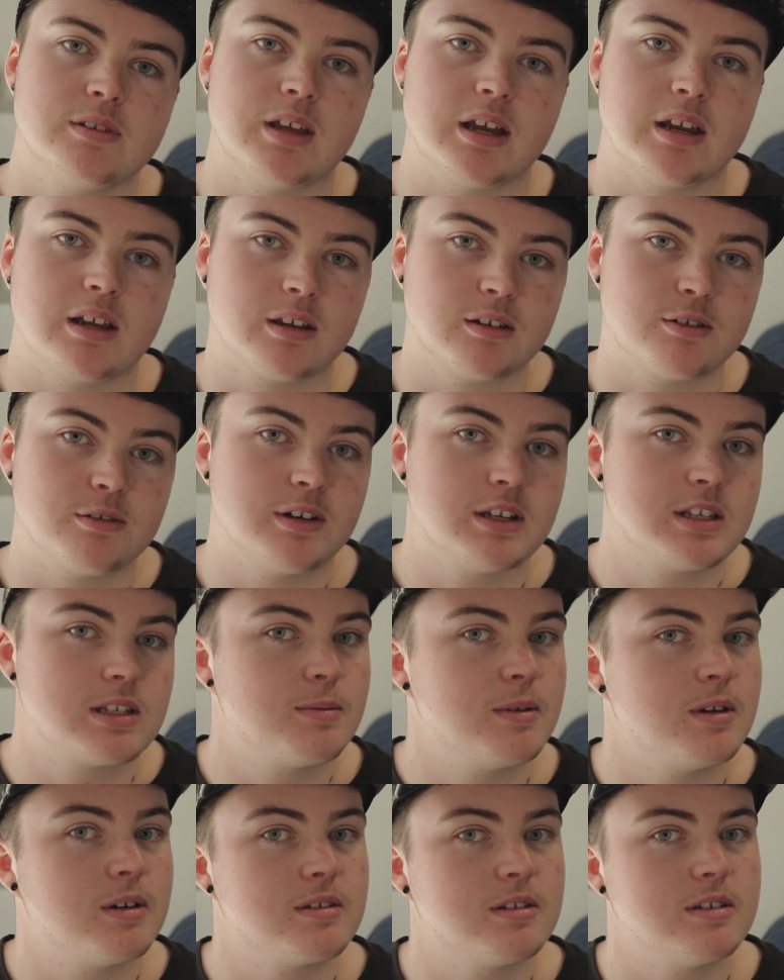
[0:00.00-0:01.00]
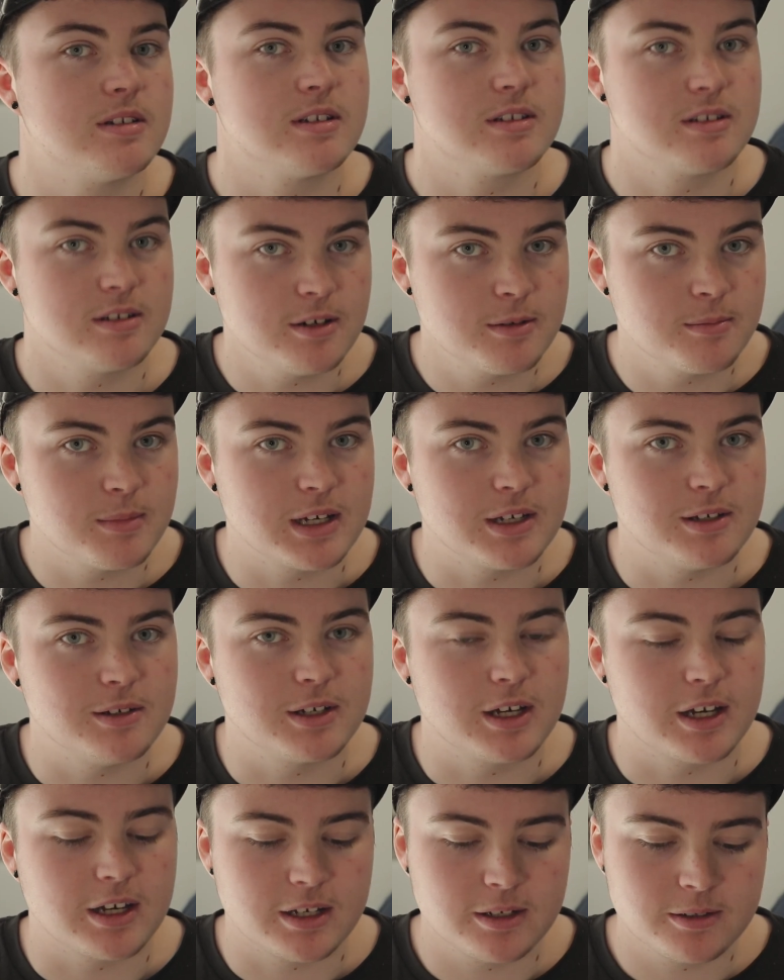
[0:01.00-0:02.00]
Dating a trans person does not make you
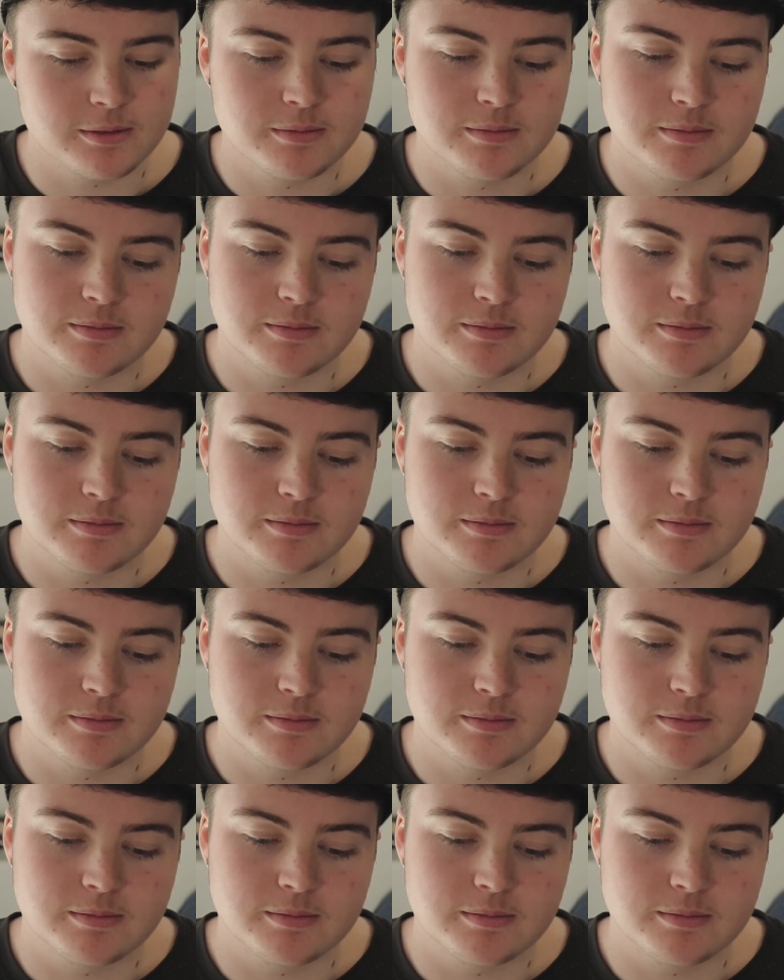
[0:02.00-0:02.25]
gay.